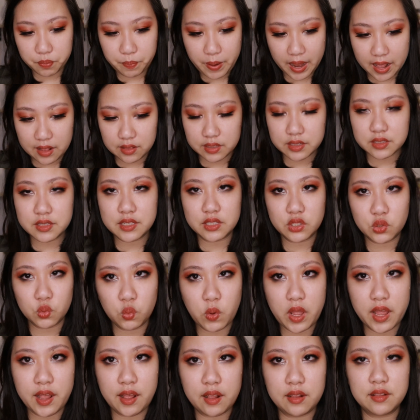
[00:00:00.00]
palettes as
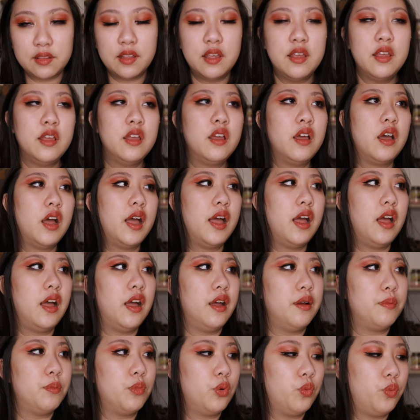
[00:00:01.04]
well,
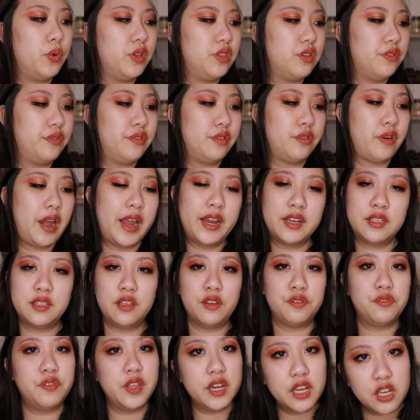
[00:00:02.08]
with a variety
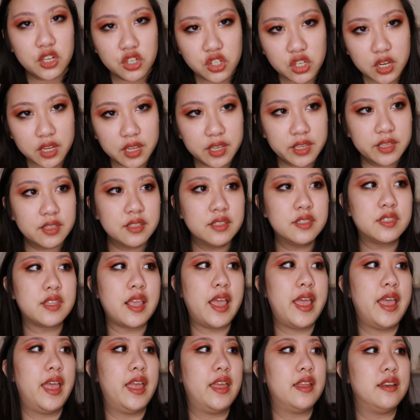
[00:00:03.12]
of finishes.
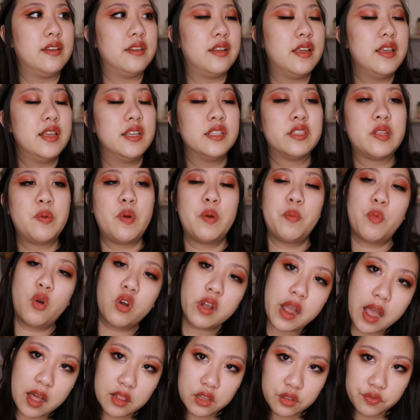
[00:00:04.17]
And some are more
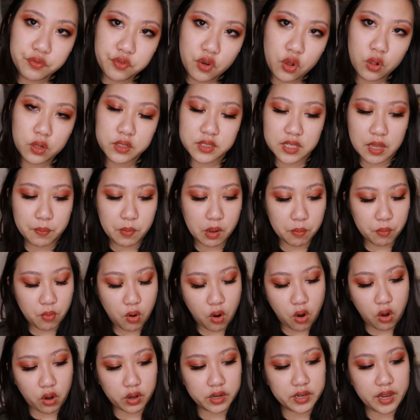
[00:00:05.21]
colorful, some are
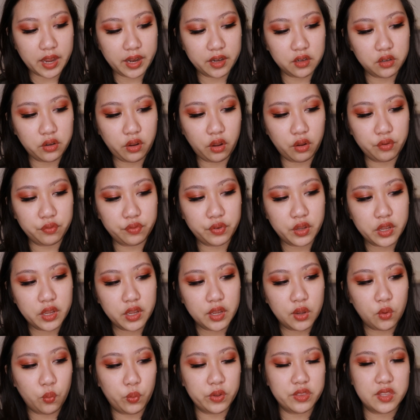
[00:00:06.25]
more kind of
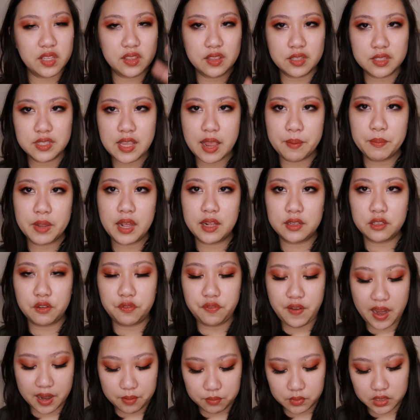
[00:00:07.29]
within the same color
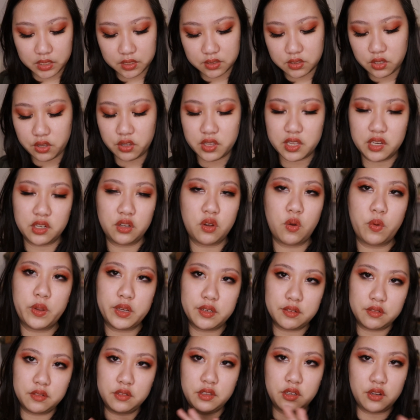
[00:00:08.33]
family. So you can go
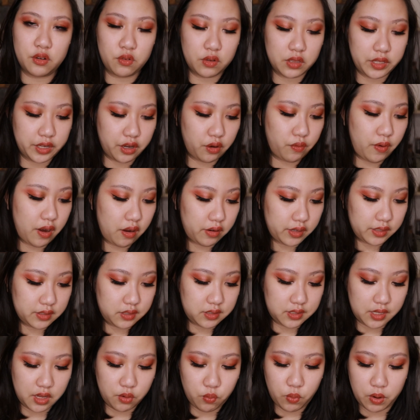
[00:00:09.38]
and, you know, click around and
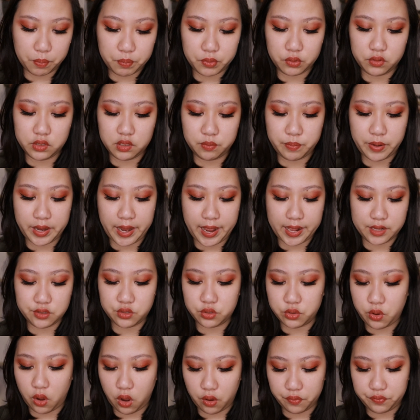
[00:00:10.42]
see what Beauty Bay
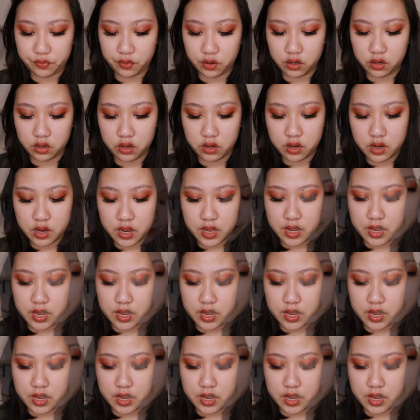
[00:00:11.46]
has to offer.